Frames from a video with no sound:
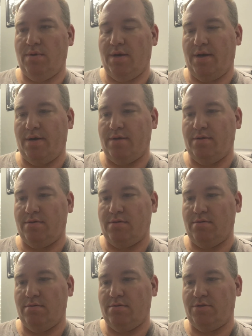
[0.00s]
had a
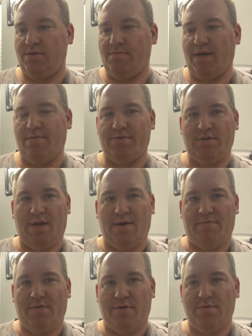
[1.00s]
ship date of July
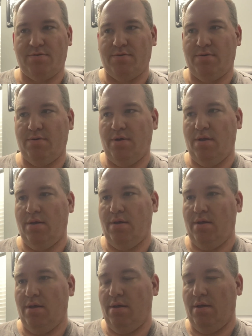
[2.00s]
1st.
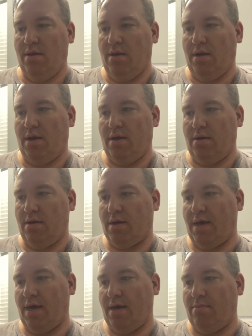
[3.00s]
And it
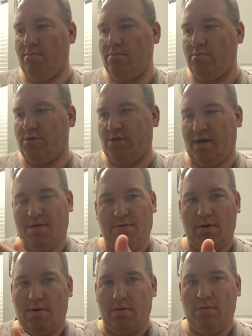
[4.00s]
came July
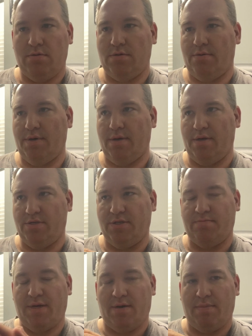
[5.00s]
3rd, so it
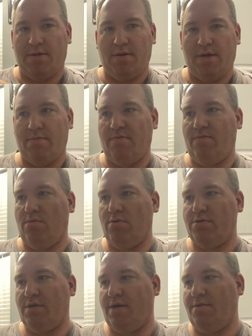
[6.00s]
shipped out about the day before,
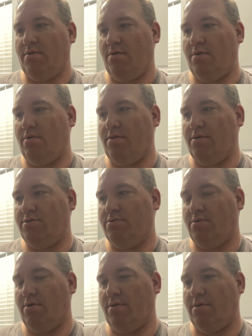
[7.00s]
June
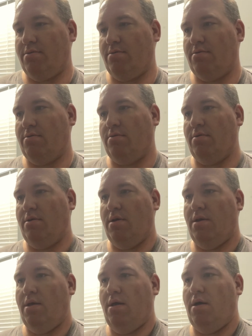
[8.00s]
30th.
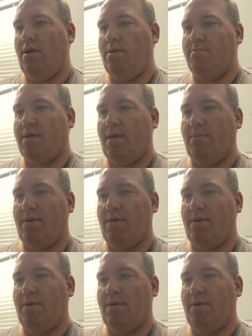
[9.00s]
It came